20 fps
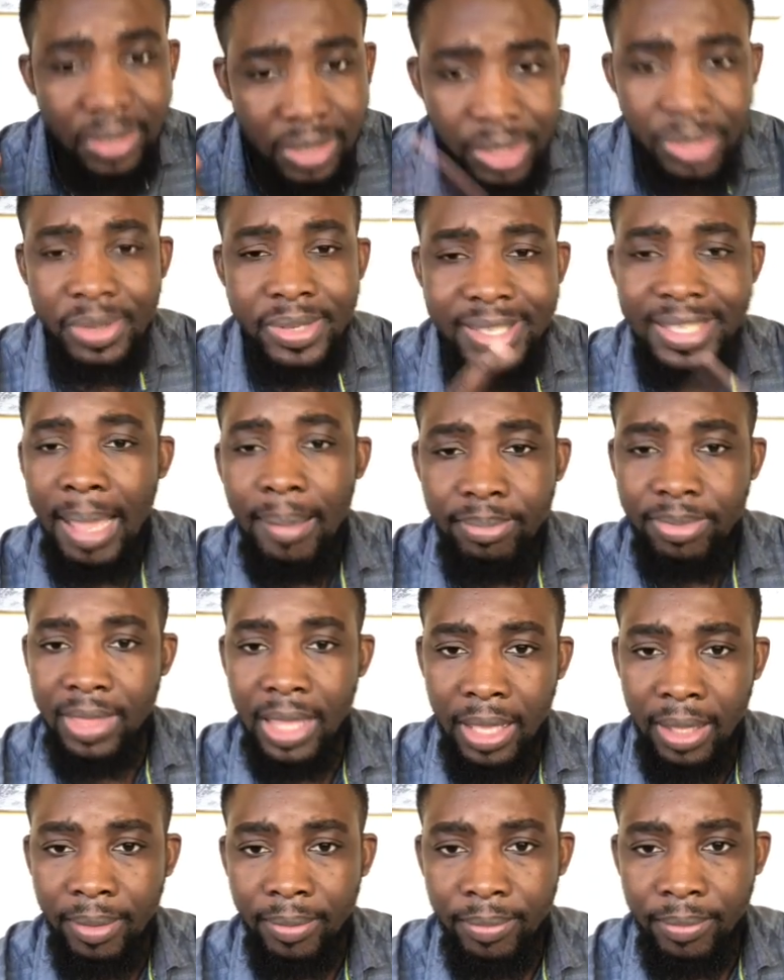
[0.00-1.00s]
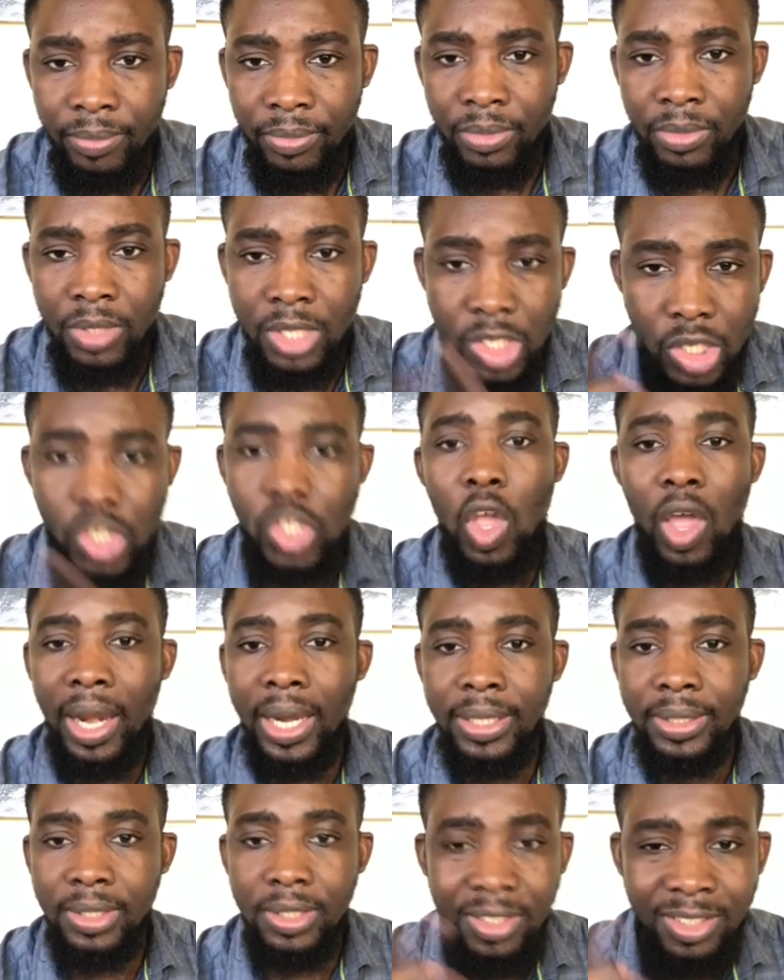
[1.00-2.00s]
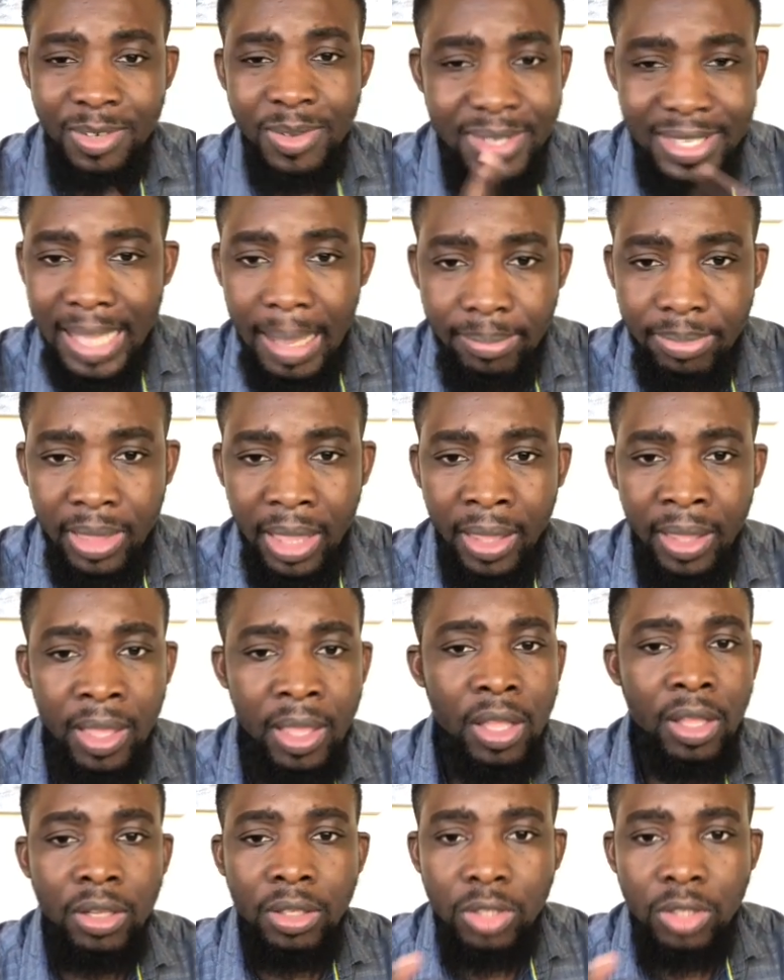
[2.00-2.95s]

do something solid. Do something.